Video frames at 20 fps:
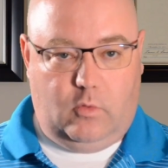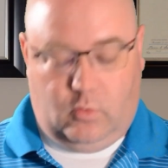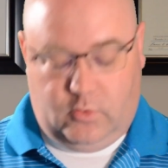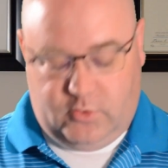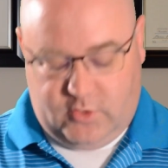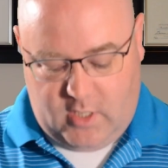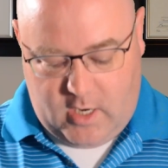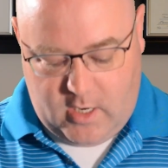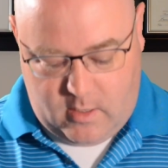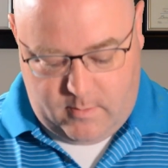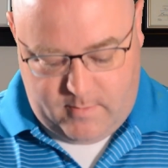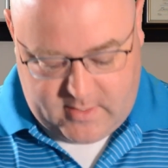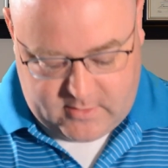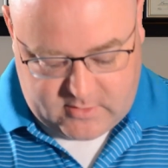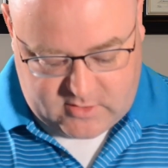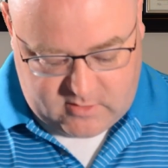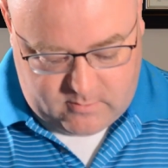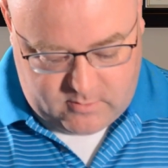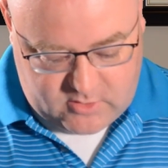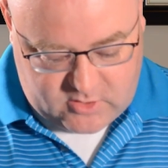and we'll talk
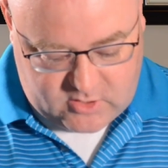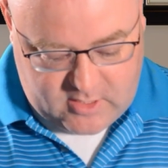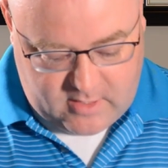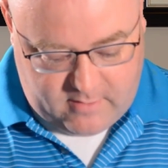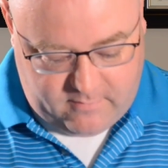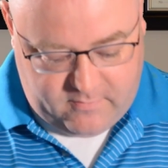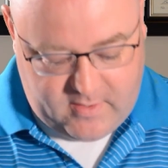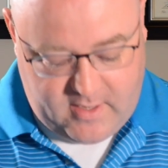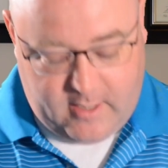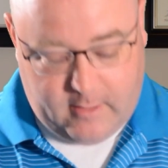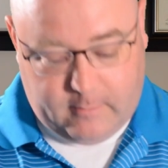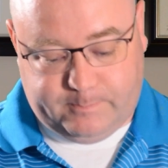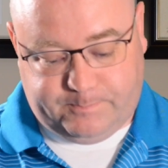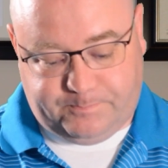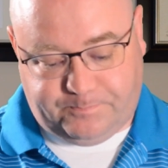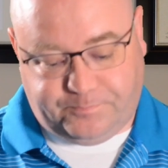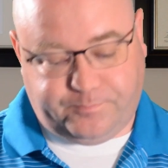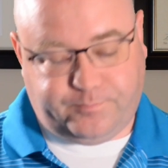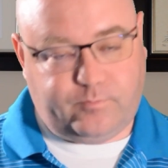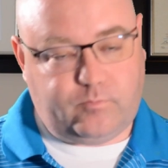about some of the stuff there.
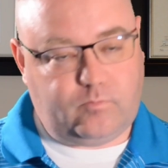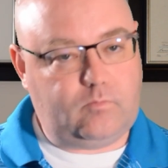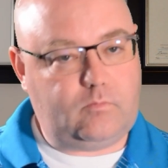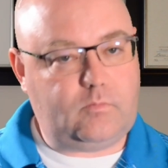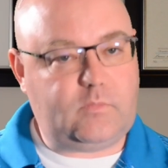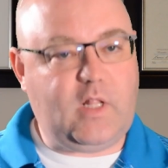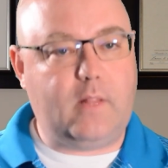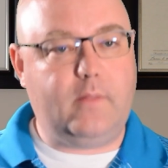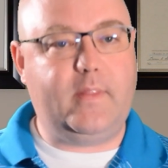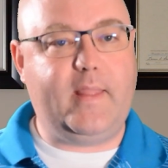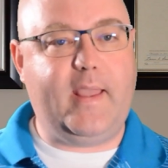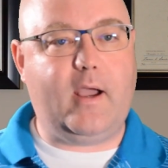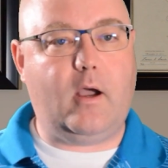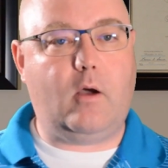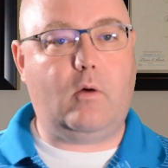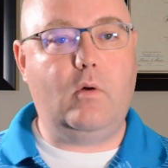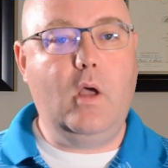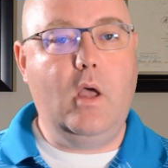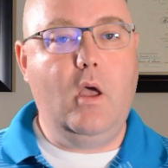Now,